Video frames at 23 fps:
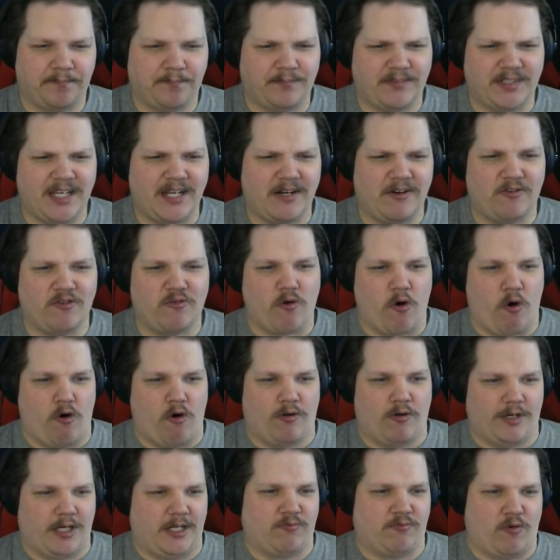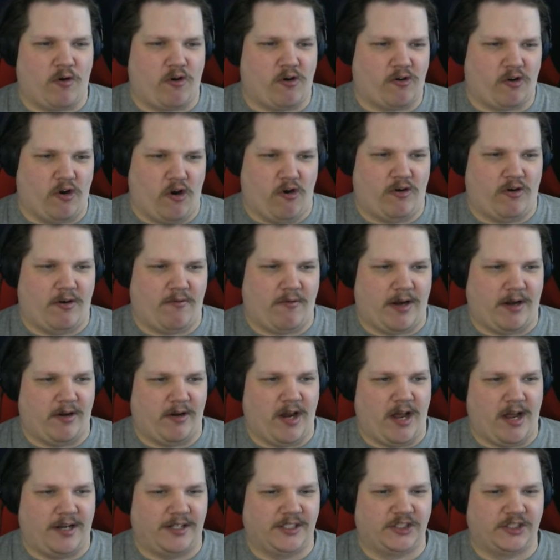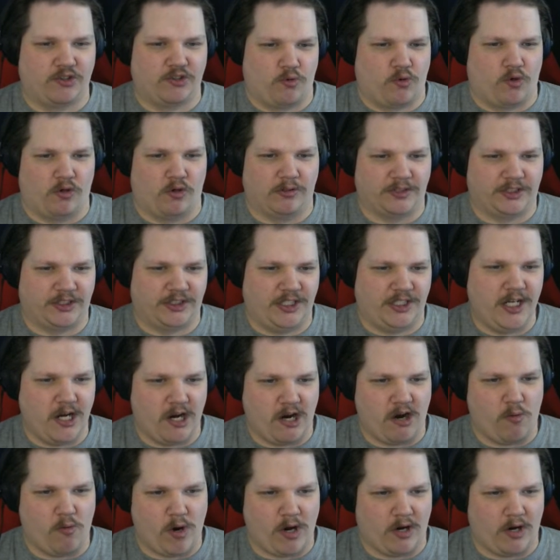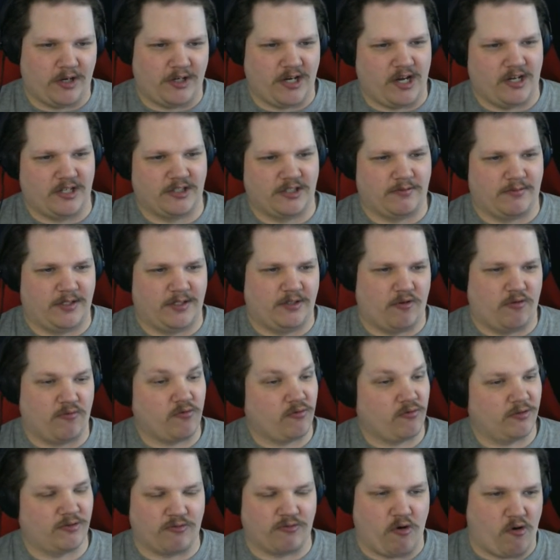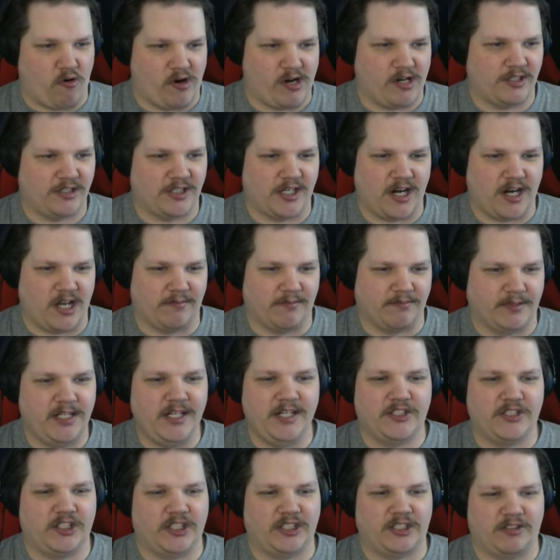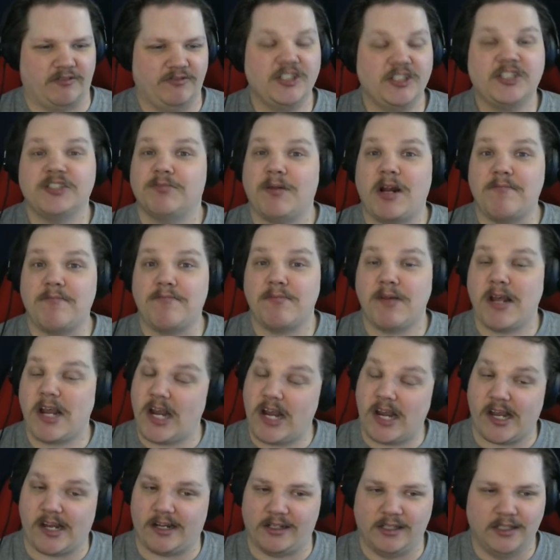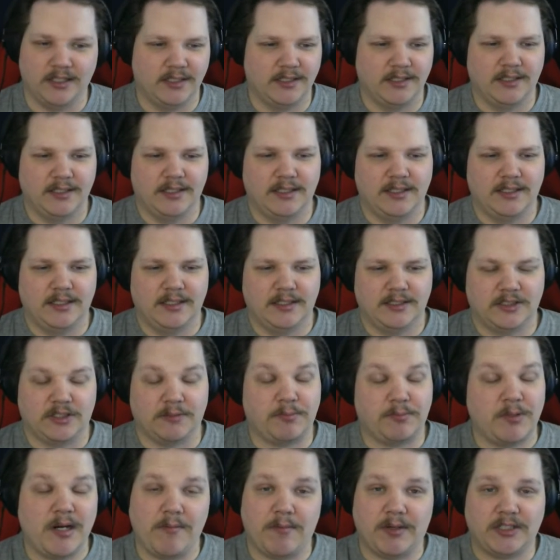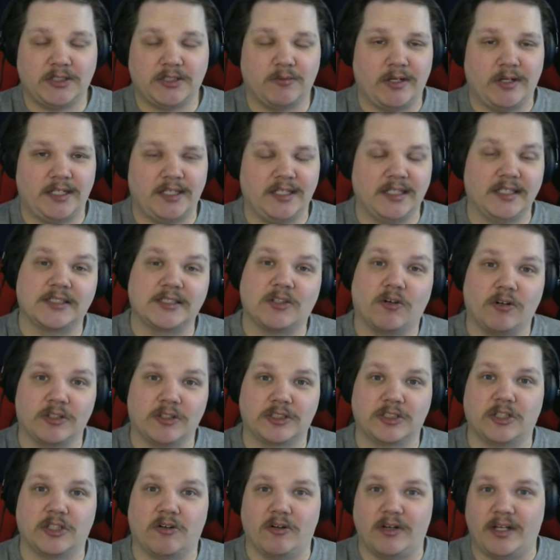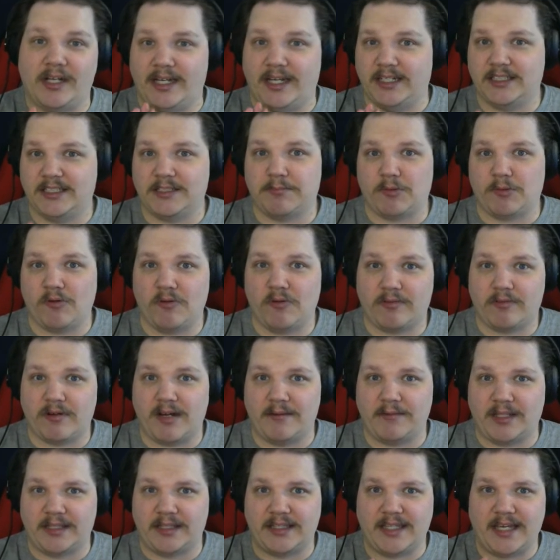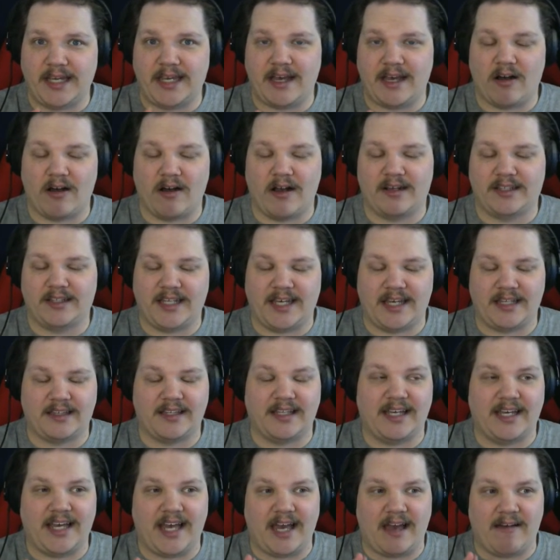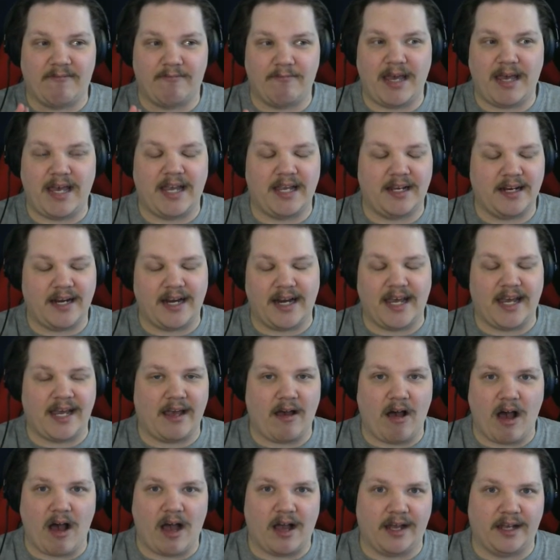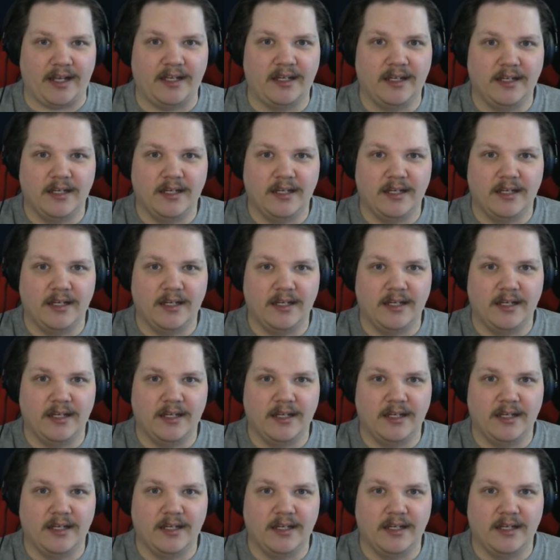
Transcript: Can a neural network learn to recognize doodles? See how well it does with your drawings and help teach it, just like me. So pretty much what it is also, it is a program that they are, that they have made, an A I,